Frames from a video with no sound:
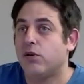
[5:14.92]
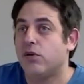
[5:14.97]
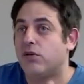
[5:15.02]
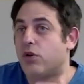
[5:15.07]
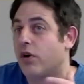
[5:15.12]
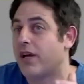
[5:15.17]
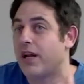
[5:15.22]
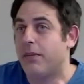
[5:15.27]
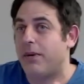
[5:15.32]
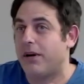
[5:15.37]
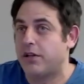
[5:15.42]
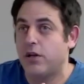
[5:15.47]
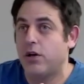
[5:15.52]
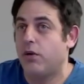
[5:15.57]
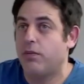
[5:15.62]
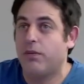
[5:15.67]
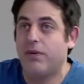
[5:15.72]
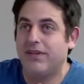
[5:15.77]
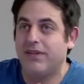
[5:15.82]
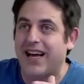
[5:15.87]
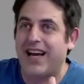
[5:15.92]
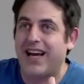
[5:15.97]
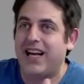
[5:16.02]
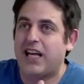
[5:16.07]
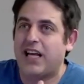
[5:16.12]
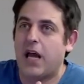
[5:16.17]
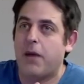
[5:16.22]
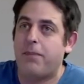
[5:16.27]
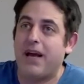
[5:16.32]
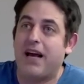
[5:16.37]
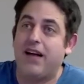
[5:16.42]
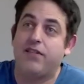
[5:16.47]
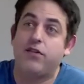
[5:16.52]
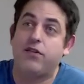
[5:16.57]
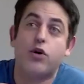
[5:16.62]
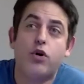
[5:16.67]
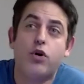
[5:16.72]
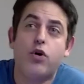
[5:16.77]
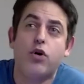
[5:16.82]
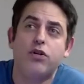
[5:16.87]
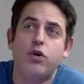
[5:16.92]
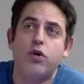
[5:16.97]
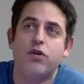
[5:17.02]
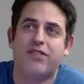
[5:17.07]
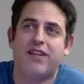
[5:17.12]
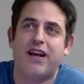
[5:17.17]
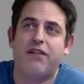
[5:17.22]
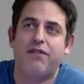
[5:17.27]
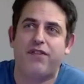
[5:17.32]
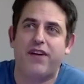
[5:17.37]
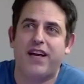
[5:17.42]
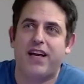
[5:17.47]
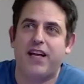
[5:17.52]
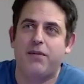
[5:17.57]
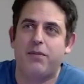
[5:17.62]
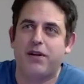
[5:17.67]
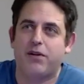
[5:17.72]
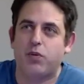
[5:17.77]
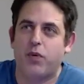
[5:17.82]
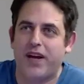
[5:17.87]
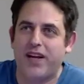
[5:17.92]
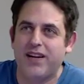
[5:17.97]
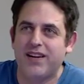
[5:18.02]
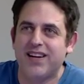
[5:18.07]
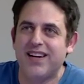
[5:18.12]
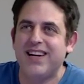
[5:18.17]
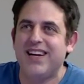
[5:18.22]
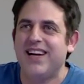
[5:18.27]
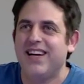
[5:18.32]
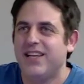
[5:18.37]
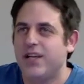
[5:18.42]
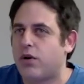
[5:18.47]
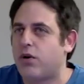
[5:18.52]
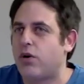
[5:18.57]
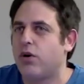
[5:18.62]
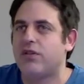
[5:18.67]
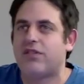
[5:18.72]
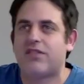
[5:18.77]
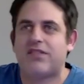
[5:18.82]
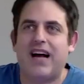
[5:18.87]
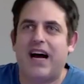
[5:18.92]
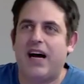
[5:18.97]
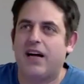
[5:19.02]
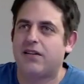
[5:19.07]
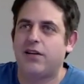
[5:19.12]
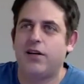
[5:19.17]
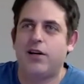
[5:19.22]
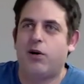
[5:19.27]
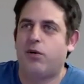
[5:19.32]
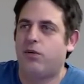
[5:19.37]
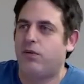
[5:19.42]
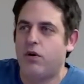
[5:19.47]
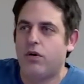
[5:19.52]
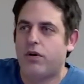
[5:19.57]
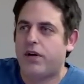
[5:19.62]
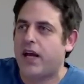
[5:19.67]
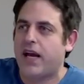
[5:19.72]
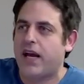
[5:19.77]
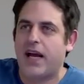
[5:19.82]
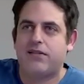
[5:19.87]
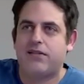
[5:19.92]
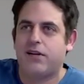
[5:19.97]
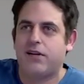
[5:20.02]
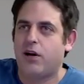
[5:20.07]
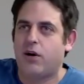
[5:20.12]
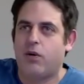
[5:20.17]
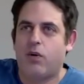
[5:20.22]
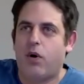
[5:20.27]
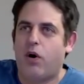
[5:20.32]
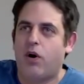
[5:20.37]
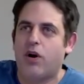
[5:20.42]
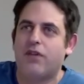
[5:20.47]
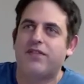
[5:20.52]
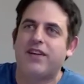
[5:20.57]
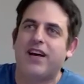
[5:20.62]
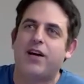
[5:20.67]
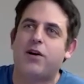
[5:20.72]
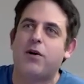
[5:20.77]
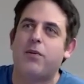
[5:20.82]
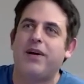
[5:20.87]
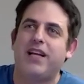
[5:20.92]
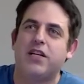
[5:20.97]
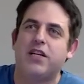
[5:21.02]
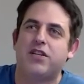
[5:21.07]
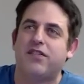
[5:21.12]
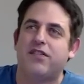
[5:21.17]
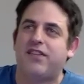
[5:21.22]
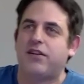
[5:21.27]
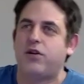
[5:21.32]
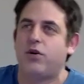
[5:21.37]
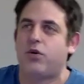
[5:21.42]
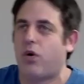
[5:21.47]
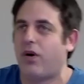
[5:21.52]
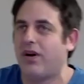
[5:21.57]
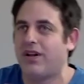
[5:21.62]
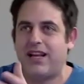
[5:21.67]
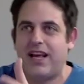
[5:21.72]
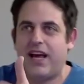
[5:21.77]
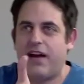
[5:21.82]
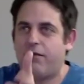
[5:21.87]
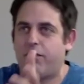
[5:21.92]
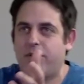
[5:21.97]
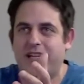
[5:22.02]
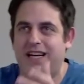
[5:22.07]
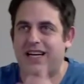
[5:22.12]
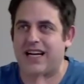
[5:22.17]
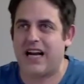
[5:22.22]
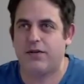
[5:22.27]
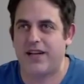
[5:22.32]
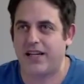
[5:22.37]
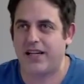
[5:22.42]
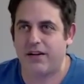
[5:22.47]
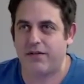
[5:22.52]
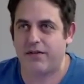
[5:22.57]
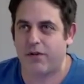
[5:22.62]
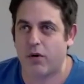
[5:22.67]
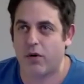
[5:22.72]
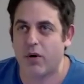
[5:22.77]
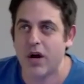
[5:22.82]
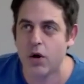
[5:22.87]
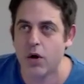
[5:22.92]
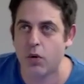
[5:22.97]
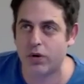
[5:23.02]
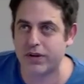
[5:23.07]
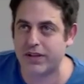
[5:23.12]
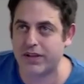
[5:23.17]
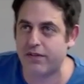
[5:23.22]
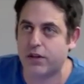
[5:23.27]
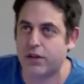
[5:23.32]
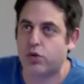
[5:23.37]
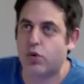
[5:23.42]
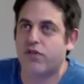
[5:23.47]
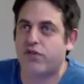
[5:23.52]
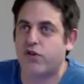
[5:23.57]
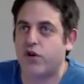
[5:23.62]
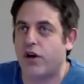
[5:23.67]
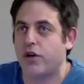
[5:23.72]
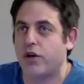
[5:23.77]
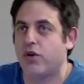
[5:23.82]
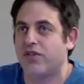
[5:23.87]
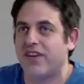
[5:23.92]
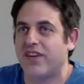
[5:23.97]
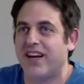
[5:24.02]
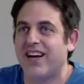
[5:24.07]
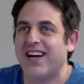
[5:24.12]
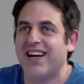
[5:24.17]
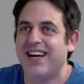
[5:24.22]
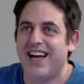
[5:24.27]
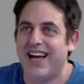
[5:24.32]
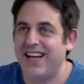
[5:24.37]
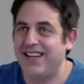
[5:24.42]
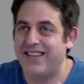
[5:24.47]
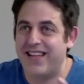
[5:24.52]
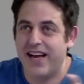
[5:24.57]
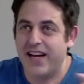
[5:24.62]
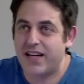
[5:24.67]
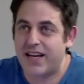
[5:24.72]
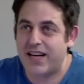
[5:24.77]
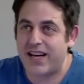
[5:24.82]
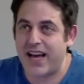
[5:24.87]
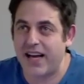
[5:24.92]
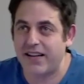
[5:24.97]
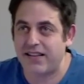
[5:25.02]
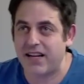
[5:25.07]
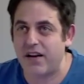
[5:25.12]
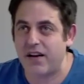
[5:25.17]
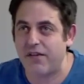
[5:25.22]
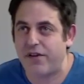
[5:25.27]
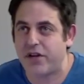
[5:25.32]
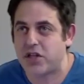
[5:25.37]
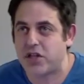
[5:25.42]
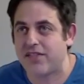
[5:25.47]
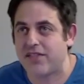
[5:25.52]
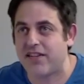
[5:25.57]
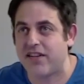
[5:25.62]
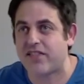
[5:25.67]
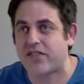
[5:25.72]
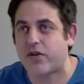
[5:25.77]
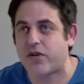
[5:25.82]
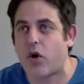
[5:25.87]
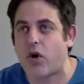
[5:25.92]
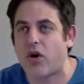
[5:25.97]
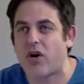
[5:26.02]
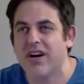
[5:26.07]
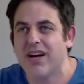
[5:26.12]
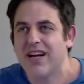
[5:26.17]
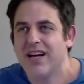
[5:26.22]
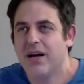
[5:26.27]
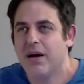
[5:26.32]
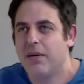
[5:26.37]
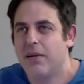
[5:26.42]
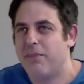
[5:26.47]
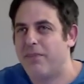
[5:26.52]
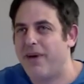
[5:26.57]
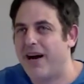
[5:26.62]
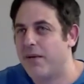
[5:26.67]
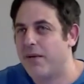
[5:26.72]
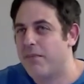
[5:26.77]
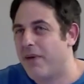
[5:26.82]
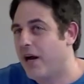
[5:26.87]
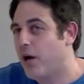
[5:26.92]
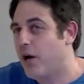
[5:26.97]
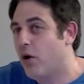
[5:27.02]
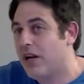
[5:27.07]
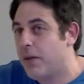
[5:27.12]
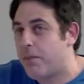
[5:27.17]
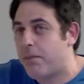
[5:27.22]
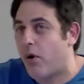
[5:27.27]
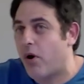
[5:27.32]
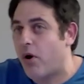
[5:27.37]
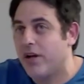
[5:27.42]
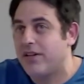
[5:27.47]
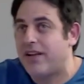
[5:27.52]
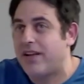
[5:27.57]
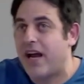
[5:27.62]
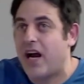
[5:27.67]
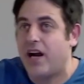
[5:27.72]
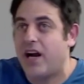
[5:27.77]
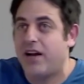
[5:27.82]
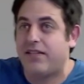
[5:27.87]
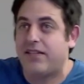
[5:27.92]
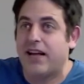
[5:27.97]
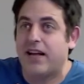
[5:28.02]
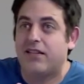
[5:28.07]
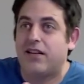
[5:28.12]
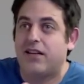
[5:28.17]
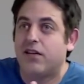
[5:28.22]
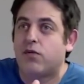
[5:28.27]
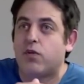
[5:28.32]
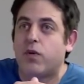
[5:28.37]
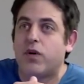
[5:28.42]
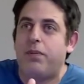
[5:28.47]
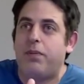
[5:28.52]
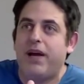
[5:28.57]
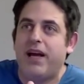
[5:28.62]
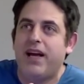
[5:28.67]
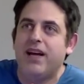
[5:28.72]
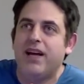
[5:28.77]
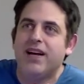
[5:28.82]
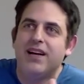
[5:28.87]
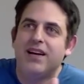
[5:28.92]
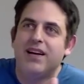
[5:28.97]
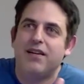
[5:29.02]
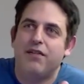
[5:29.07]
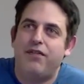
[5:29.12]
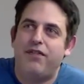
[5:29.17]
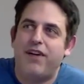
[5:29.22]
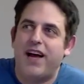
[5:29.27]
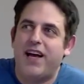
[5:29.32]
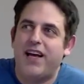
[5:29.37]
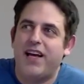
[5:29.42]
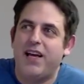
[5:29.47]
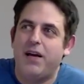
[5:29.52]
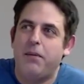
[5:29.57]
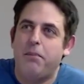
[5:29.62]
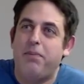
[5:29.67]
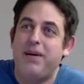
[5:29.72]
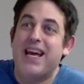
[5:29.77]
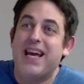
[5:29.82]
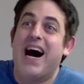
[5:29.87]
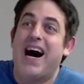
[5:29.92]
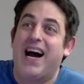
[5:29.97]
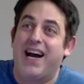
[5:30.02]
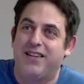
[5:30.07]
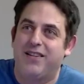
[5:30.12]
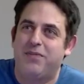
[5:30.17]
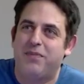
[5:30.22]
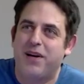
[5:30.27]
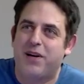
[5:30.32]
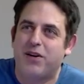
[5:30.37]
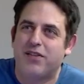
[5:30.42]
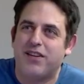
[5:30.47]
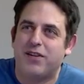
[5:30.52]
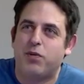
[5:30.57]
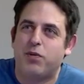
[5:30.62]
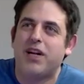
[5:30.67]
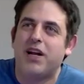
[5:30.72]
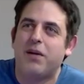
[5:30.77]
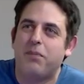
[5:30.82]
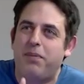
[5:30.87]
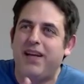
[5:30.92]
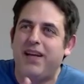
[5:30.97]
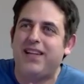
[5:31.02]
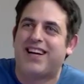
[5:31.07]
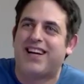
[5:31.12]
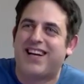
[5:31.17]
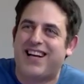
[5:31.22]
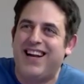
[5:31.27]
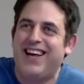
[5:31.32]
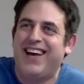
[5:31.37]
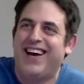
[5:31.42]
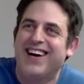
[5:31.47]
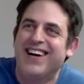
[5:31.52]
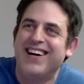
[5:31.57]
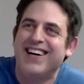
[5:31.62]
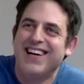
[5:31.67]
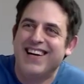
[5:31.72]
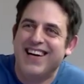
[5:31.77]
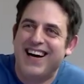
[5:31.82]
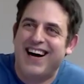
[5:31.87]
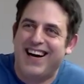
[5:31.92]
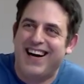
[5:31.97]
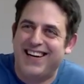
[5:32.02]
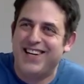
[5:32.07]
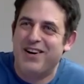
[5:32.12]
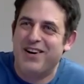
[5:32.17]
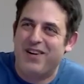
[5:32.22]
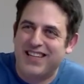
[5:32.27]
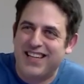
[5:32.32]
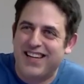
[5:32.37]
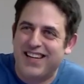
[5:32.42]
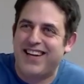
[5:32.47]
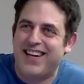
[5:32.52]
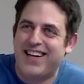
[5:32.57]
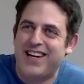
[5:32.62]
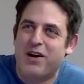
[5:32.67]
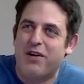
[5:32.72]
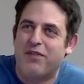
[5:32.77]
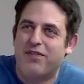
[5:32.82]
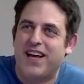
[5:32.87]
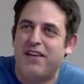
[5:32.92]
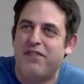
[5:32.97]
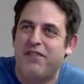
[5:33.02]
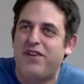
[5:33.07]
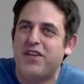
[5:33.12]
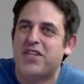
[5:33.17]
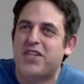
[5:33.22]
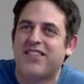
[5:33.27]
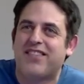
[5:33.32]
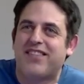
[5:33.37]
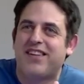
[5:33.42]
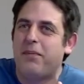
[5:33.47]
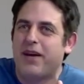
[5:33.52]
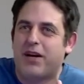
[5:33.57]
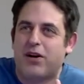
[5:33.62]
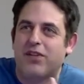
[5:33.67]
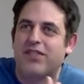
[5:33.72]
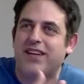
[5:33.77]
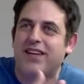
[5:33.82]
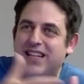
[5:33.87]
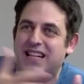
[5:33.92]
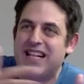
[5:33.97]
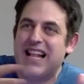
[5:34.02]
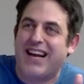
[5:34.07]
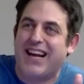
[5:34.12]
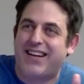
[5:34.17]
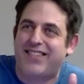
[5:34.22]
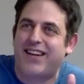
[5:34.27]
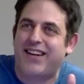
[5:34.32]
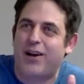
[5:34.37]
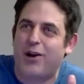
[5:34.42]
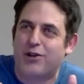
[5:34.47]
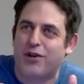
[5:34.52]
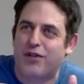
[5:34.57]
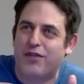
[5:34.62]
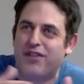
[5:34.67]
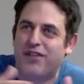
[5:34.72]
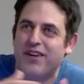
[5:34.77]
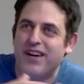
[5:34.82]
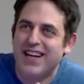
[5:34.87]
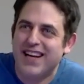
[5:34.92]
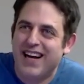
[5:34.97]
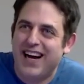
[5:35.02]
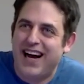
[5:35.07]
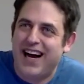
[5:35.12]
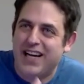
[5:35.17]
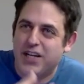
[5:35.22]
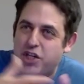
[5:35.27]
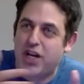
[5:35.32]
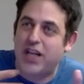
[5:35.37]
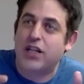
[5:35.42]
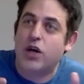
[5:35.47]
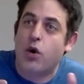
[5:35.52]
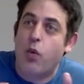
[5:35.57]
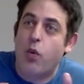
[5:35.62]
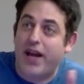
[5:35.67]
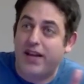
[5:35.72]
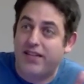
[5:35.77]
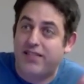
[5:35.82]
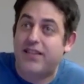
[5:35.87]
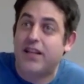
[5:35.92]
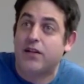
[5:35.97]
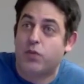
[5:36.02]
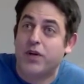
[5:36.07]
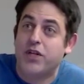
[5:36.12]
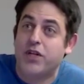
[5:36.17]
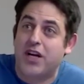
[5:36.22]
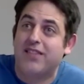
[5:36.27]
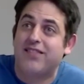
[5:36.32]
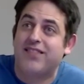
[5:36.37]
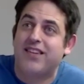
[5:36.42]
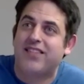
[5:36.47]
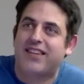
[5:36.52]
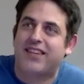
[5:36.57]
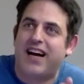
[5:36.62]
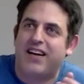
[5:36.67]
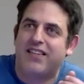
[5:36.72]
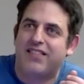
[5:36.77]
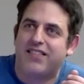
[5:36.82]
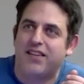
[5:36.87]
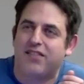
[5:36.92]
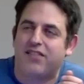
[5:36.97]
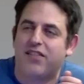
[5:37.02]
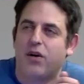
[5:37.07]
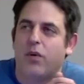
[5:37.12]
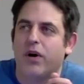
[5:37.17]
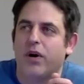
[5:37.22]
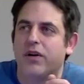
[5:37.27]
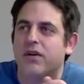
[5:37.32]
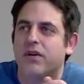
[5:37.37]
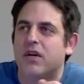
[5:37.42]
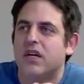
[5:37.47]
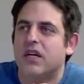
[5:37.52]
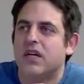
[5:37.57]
talking about the real KPIs. You could do something in between. You could start looking at all of the recommendations that you currently have with the cloud native or whatever tools you're using, and then create an efficiency score. My only point there is that this would be very behind, because it wouldn't be the clear understanding of the efficiency, because it lacks a lot of shadow waste that we just discussed and so on.